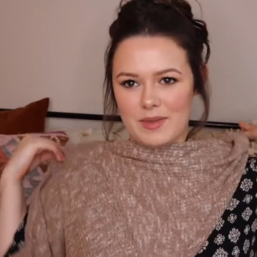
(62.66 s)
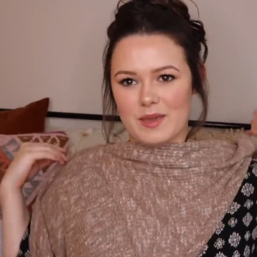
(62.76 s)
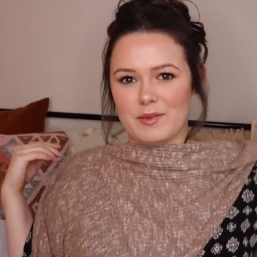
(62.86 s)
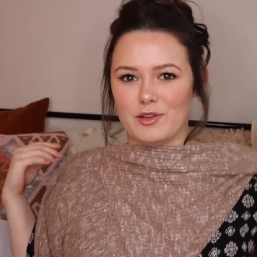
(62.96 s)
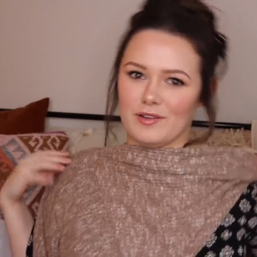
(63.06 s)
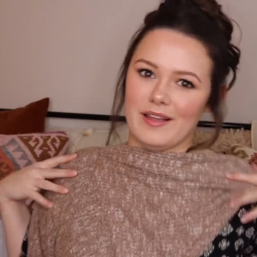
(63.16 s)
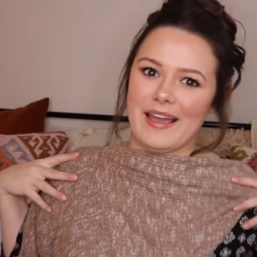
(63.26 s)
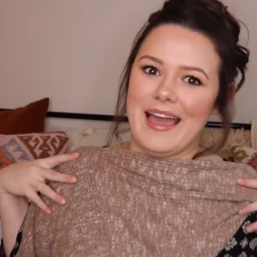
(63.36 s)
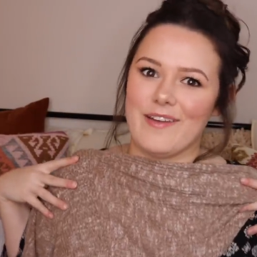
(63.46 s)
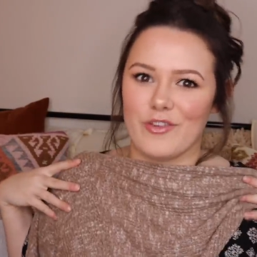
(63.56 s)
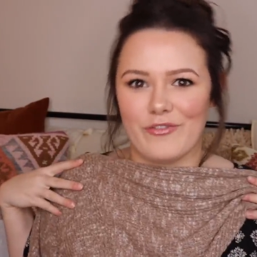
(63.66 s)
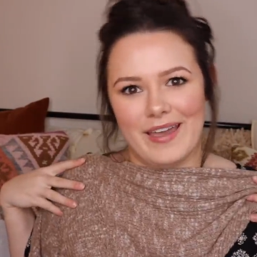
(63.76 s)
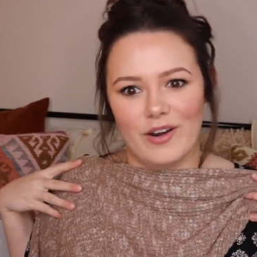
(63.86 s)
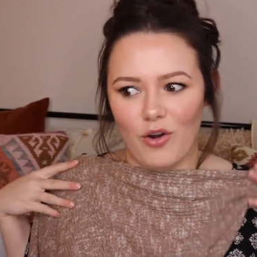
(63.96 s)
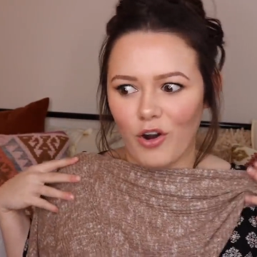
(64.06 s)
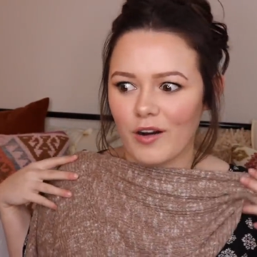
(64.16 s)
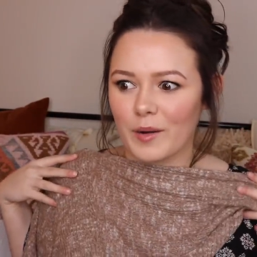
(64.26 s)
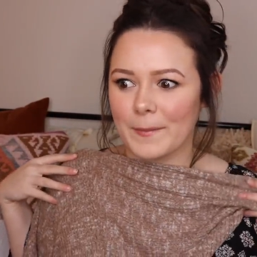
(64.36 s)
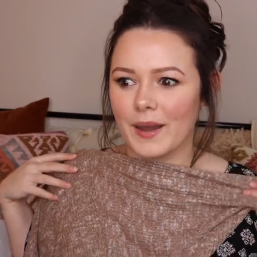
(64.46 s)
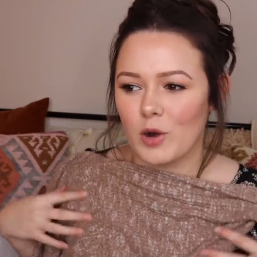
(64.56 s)
make me look like I have a fat
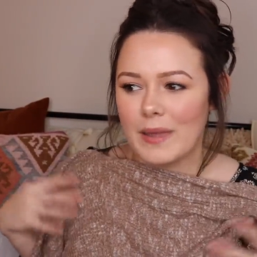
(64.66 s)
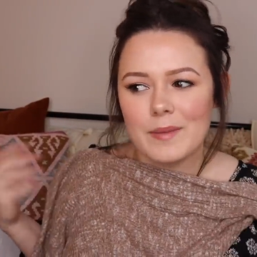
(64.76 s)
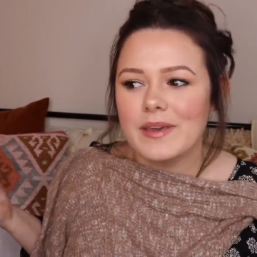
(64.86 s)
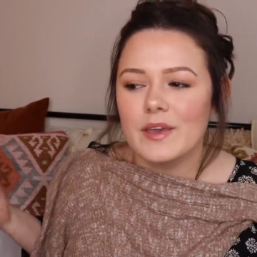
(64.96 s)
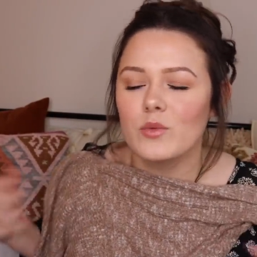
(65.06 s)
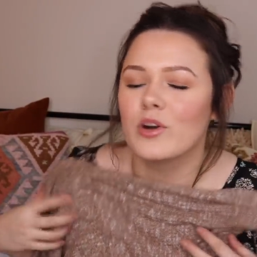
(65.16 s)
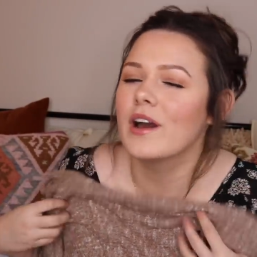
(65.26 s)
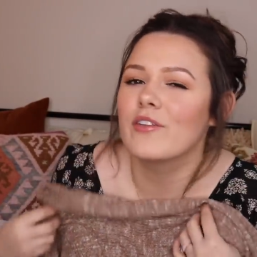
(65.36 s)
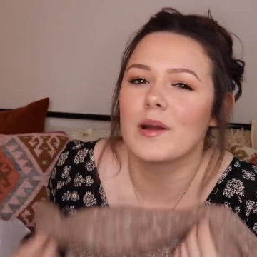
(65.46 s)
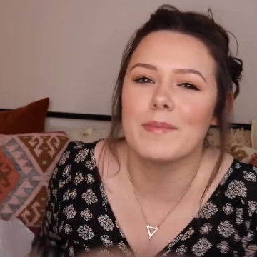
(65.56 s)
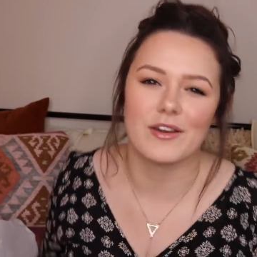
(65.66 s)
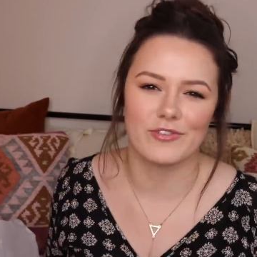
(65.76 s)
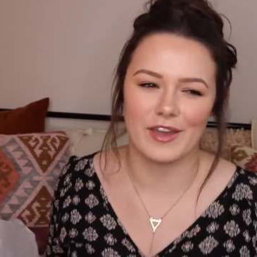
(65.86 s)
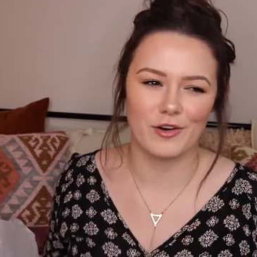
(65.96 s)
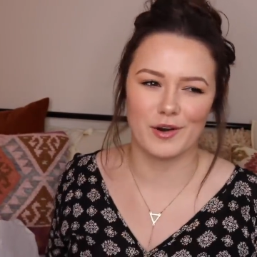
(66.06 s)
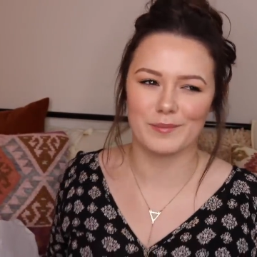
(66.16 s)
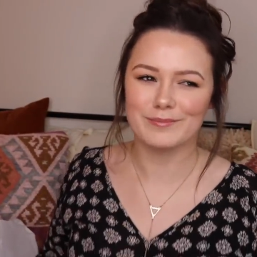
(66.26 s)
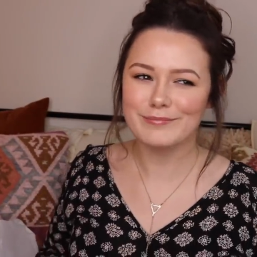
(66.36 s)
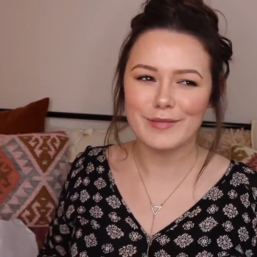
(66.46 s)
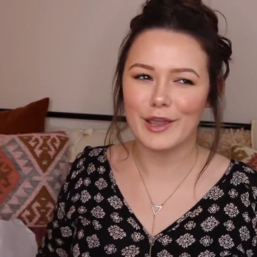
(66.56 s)
arm. Or maybe it will cover up my fat arm.
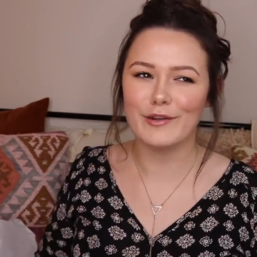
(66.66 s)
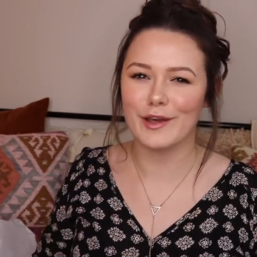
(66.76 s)
Who